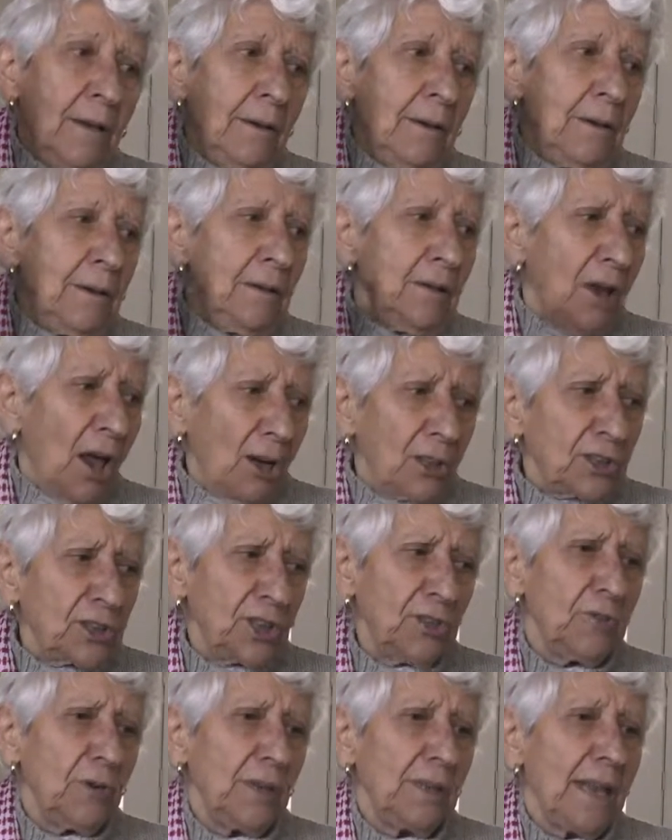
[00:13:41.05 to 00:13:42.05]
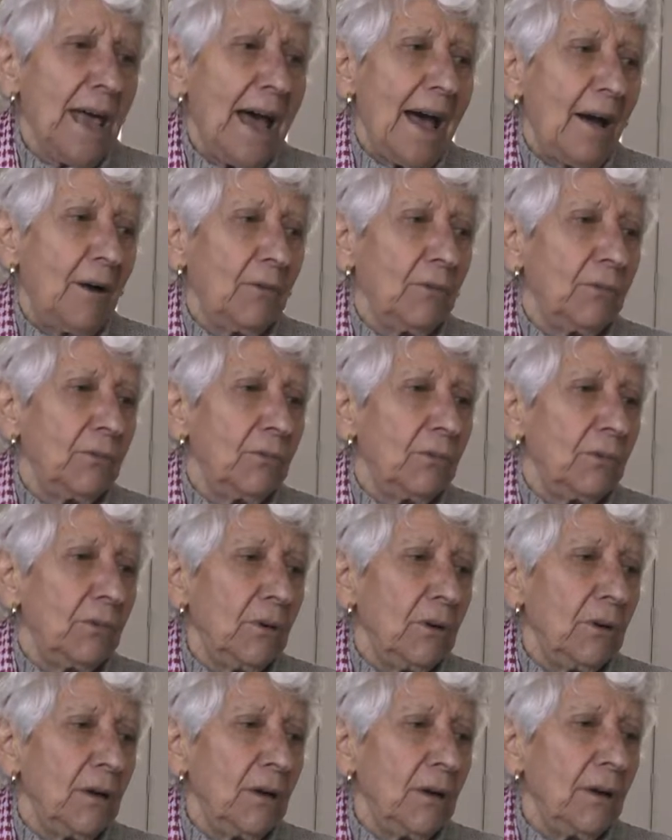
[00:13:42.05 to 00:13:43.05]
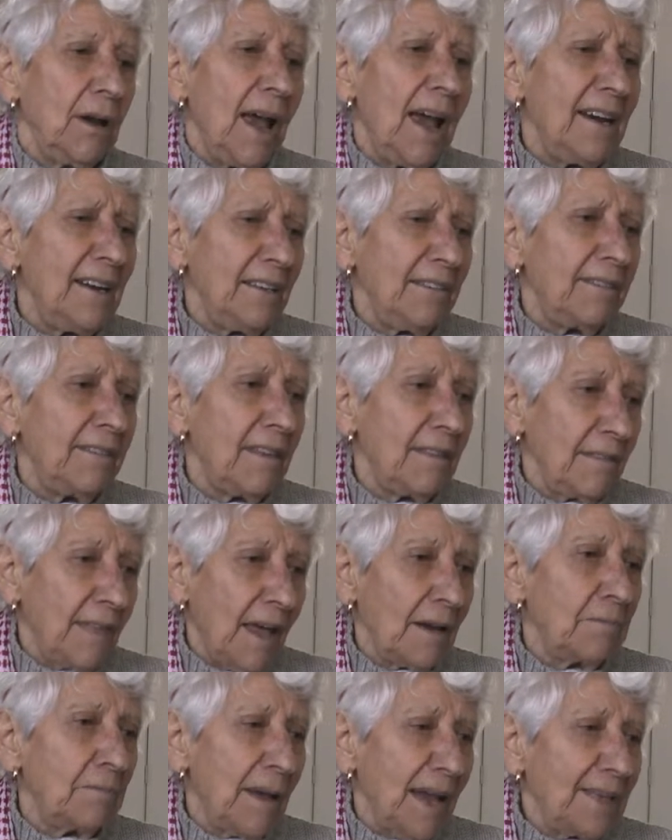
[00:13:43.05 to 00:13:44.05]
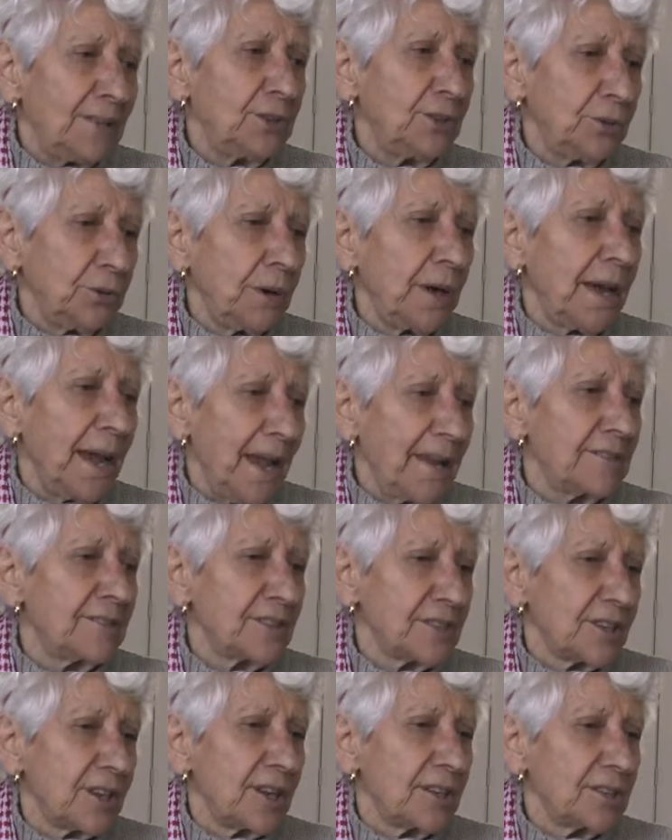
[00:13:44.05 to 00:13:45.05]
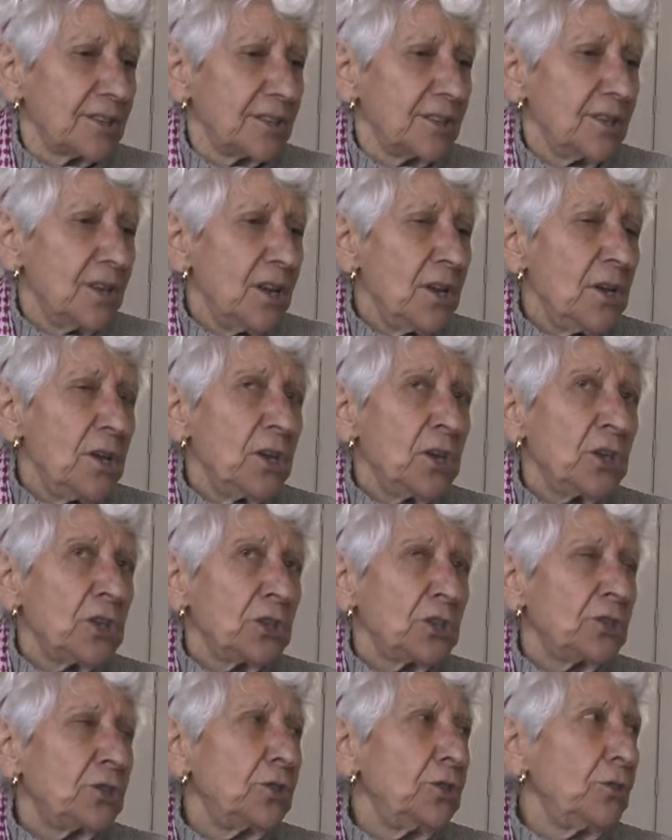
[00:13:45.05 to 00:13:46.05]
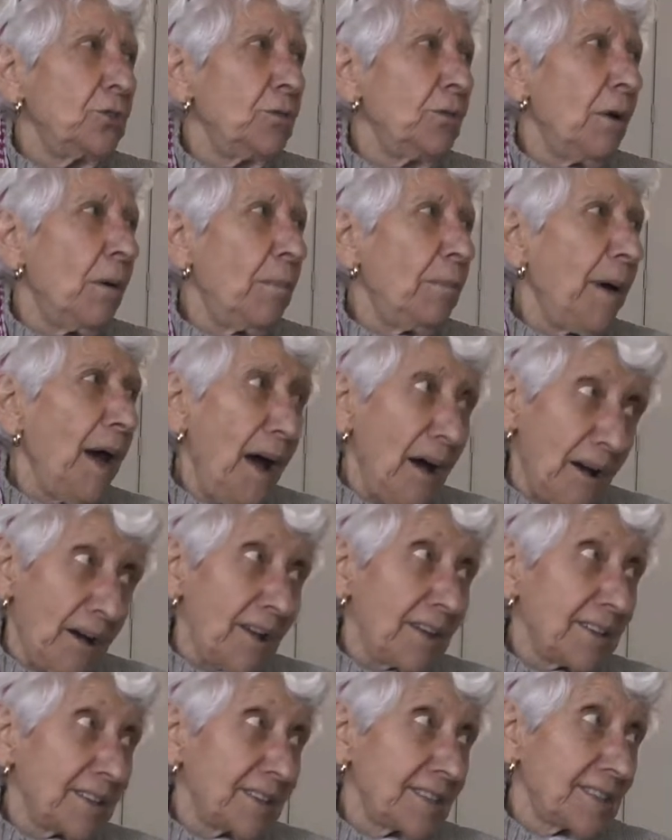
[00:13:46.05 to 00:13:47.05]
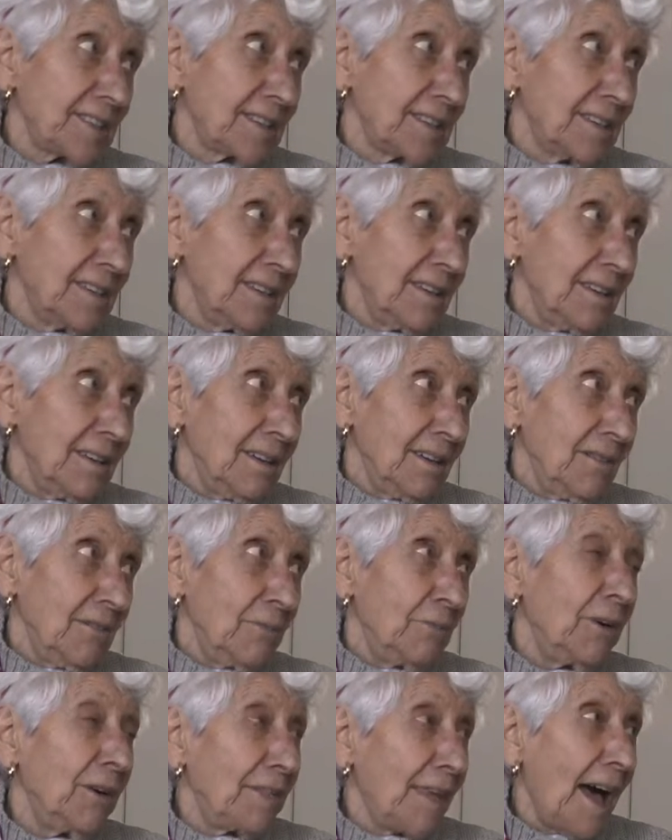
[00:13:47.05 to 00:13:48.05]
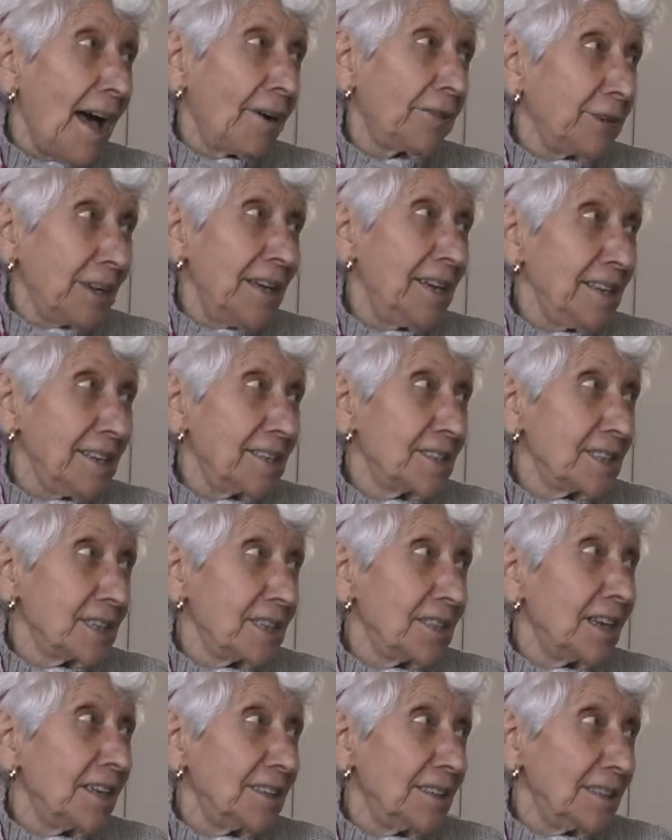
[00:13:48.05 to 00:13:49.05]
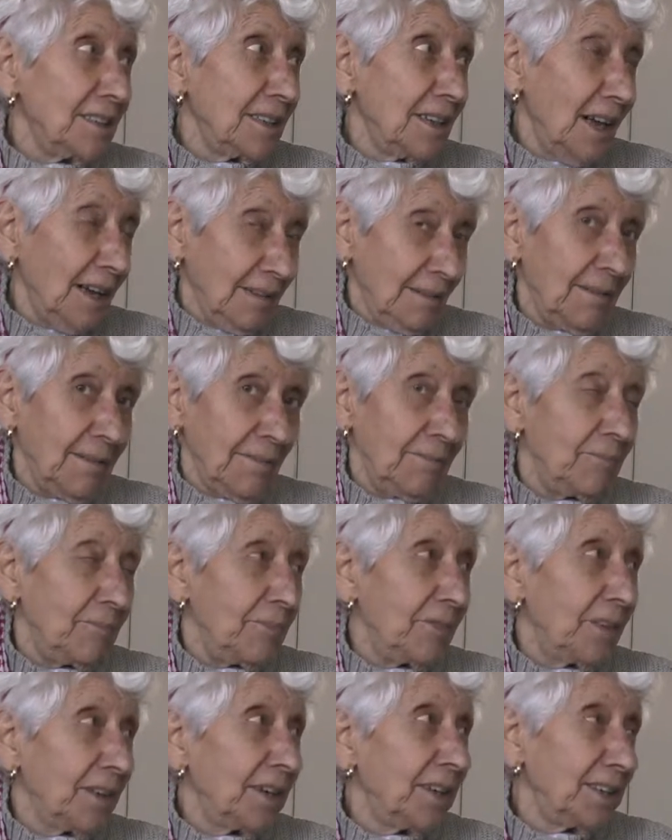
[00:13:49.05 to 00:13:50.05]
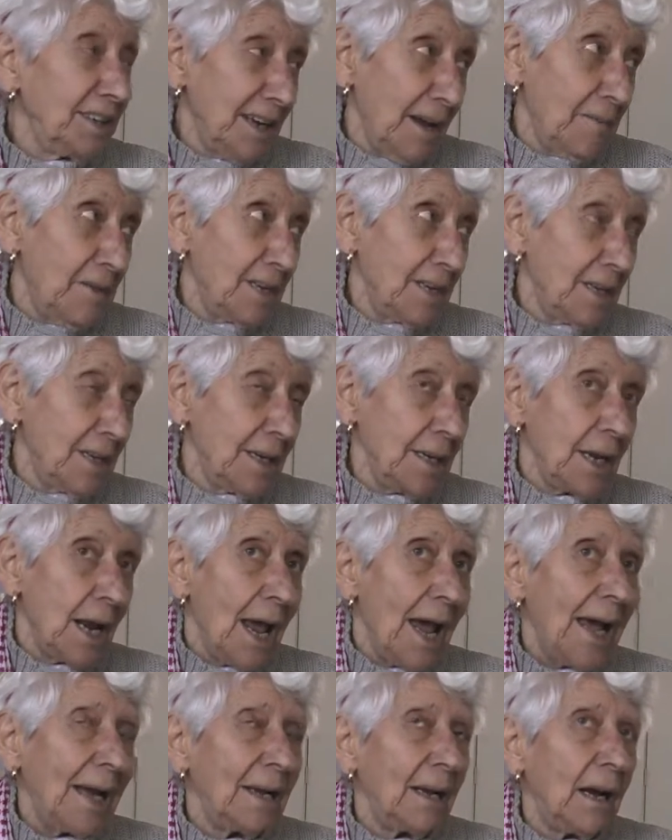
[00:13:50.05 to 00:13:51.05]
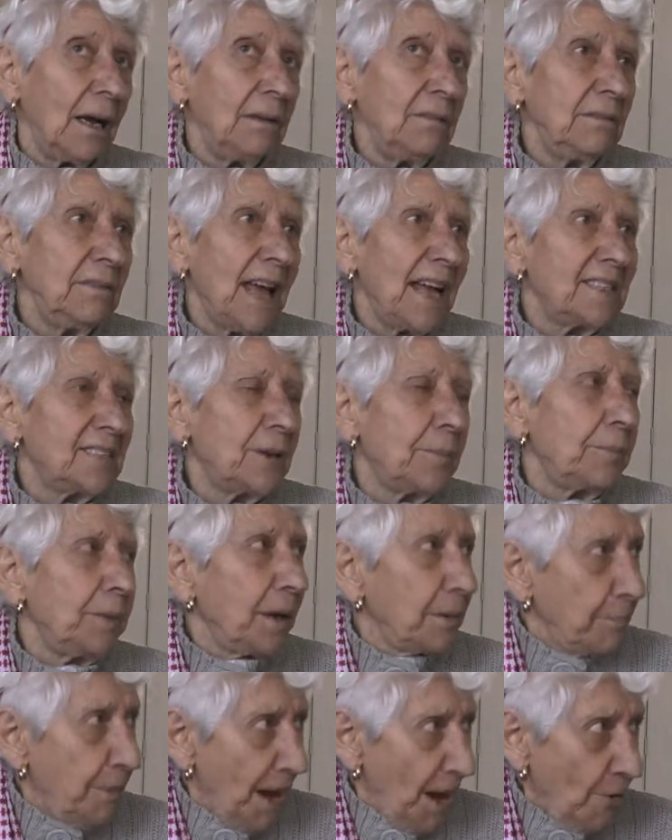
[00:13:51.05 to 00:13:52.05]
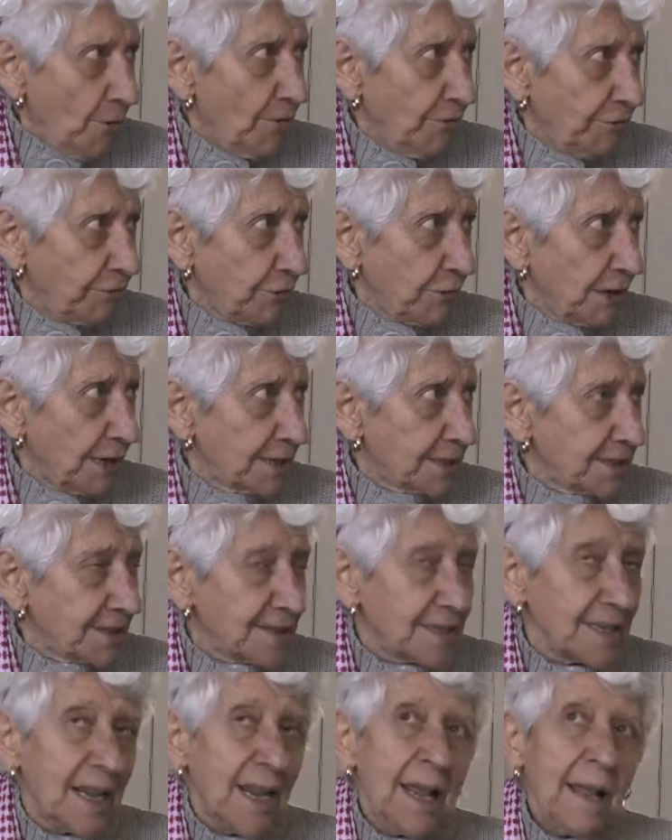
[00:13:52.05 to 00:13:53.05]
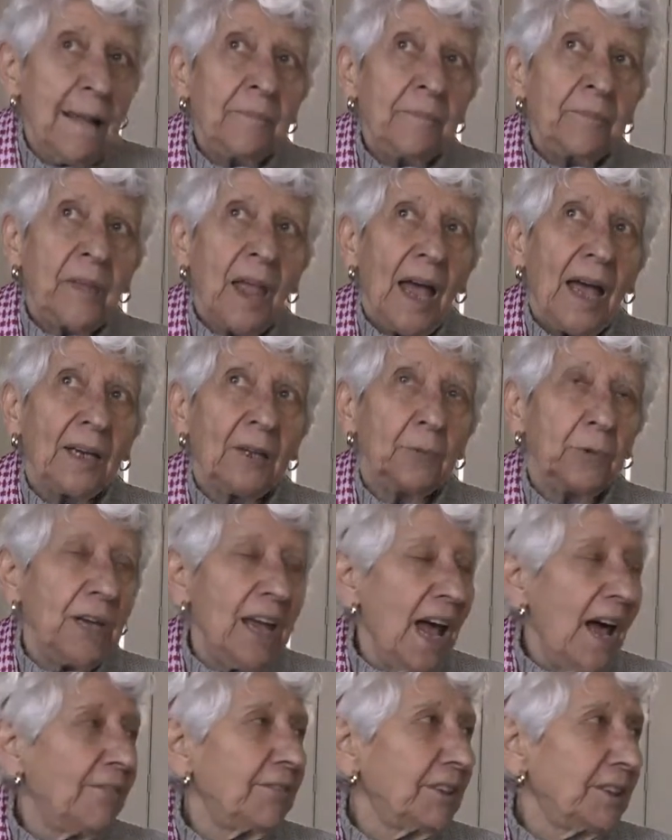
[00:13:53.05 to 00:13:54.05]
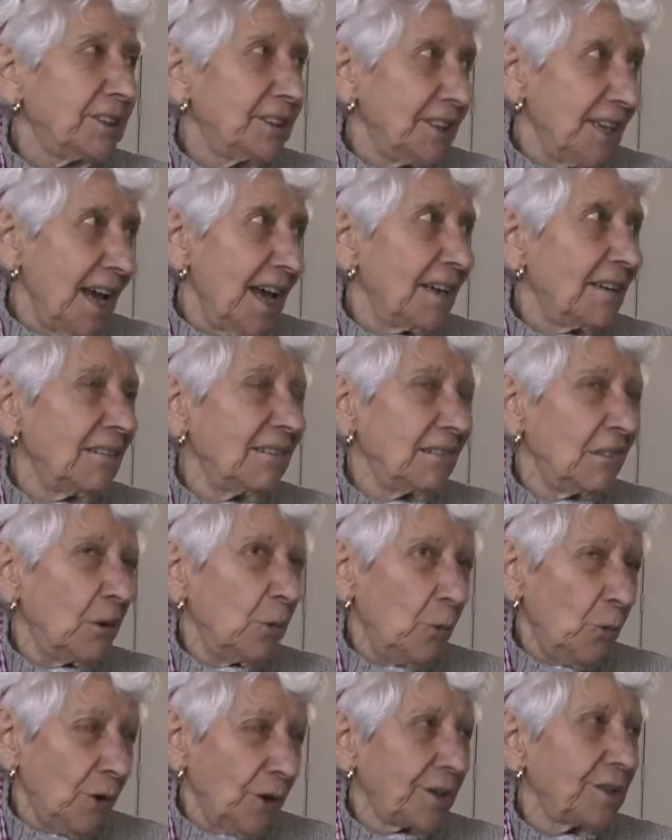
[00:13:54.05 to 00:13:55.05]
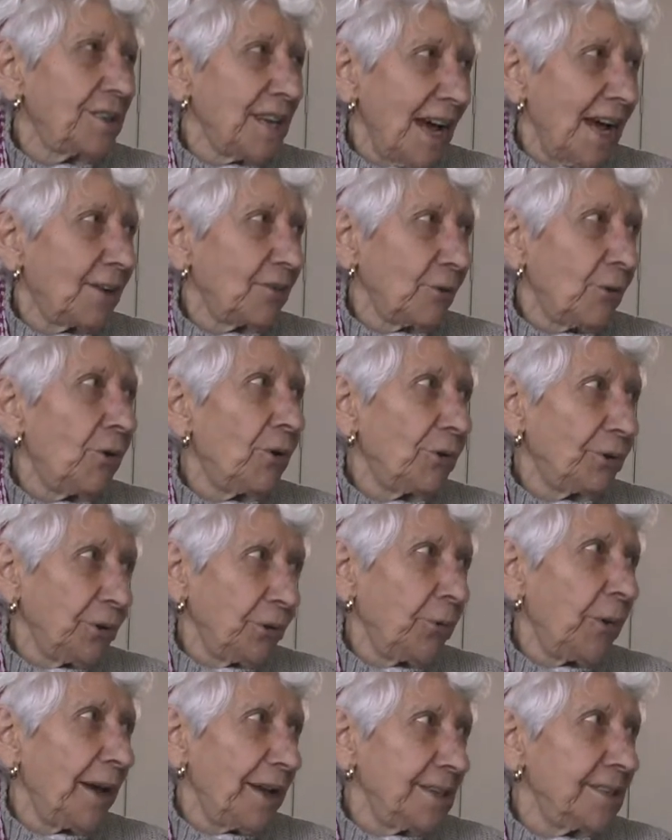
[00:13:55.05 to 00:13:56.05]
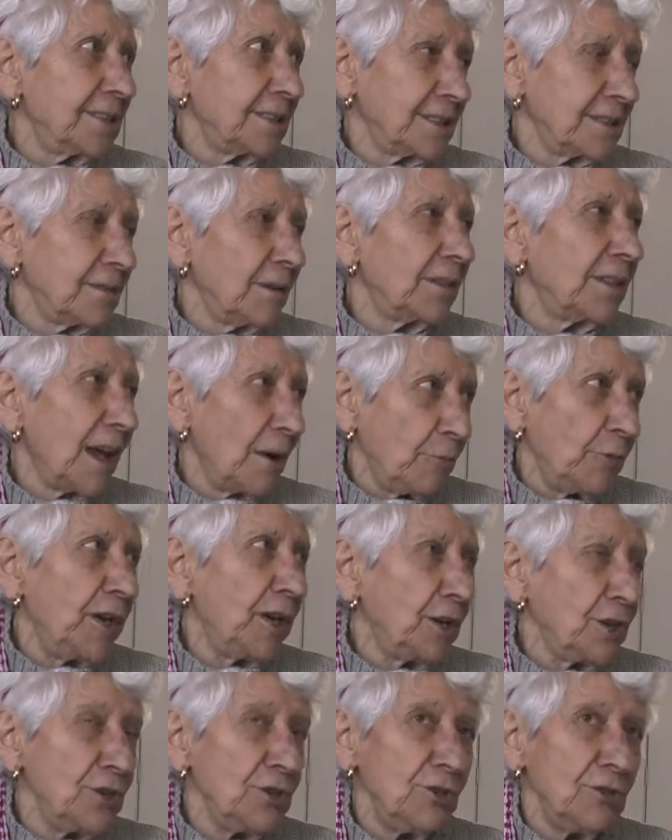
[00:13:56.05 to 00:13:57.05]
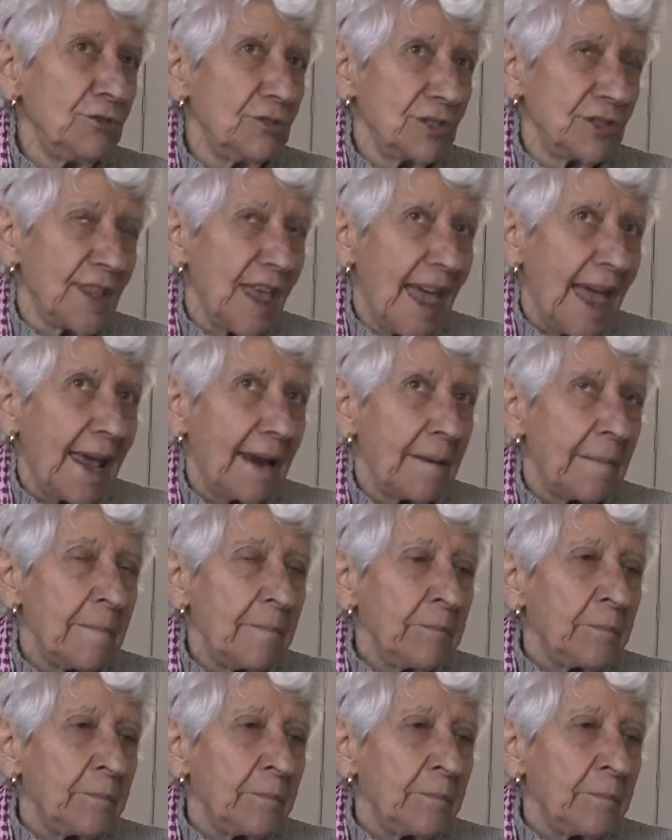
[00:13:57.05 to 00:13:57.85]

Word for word: not to allow anything that men do against us to pass without his condemning it. And that's a big power for us, and we haven't yet worked out all the ways that we can use that.